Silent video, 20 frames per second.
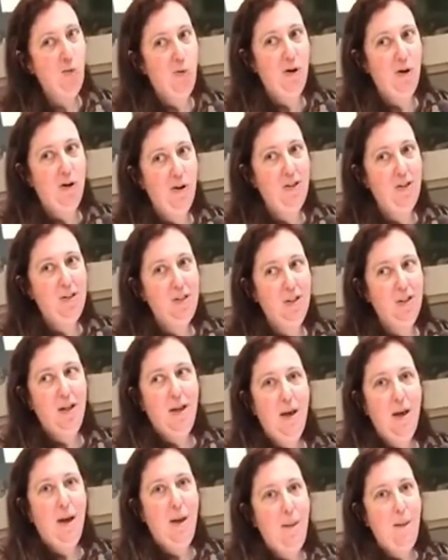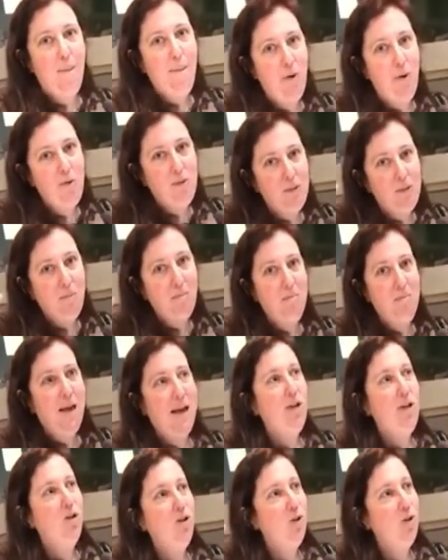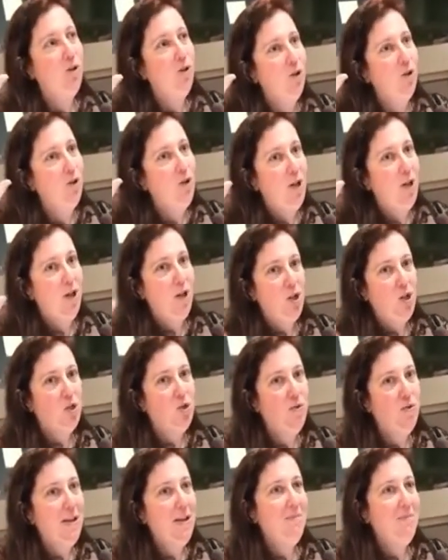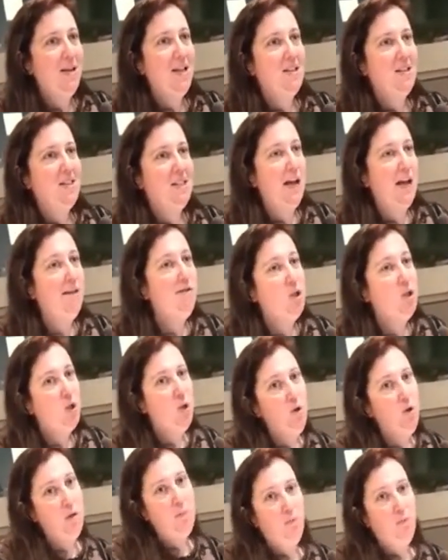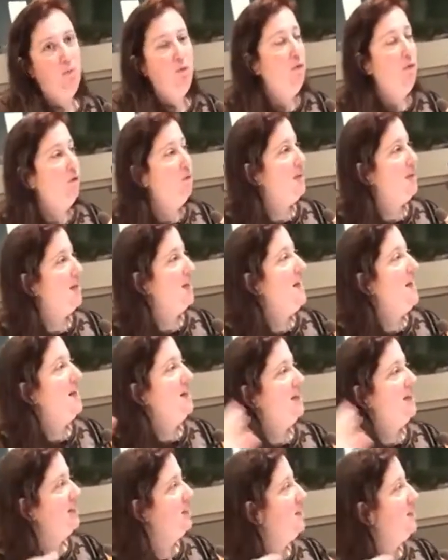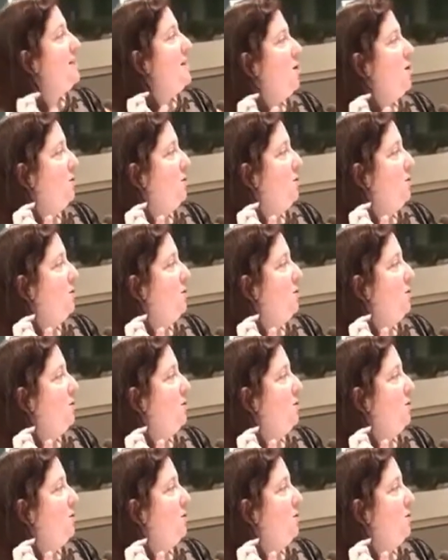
world, most medical treatments have shown improvement. This is the